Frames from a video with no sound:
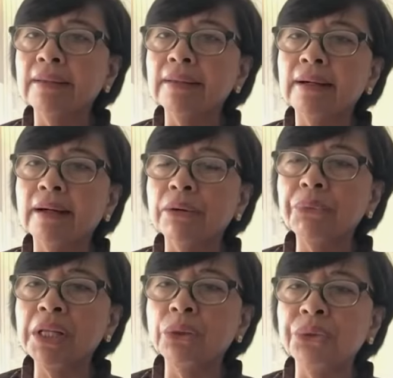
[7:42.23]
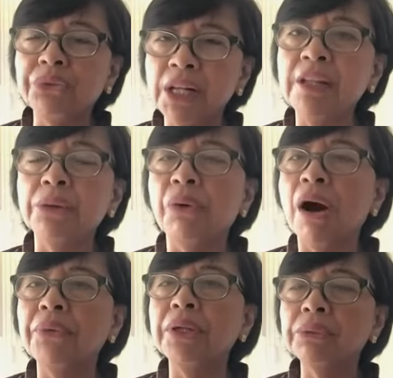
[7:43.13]
And uh, we don't really know
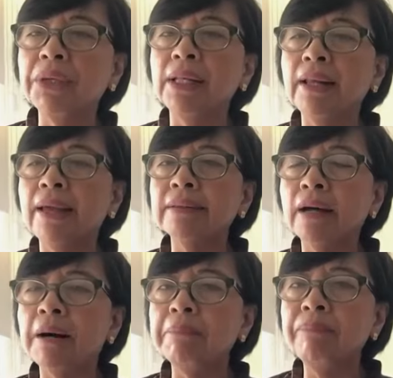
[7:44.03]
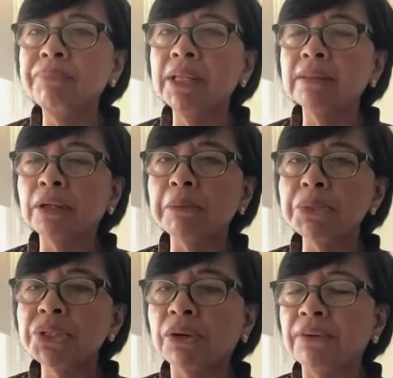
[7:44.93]
how it will end up in
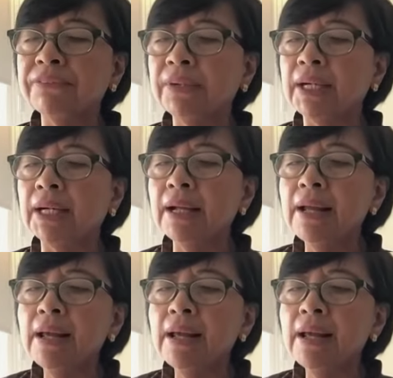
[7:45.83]
terms of uh,